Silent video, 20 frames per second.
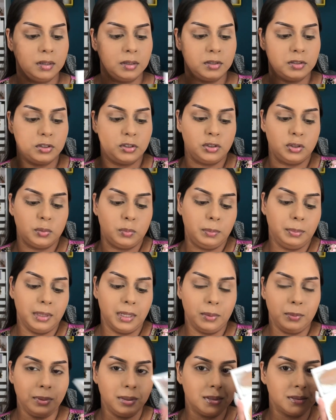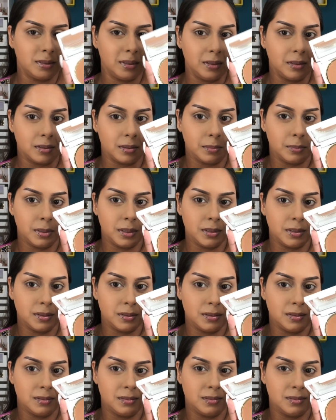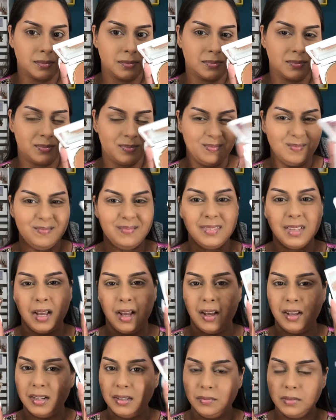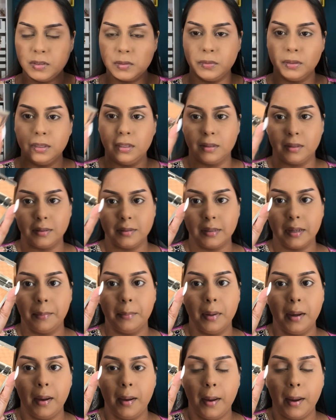Should we play with this a little bit? I'll leave this for another time,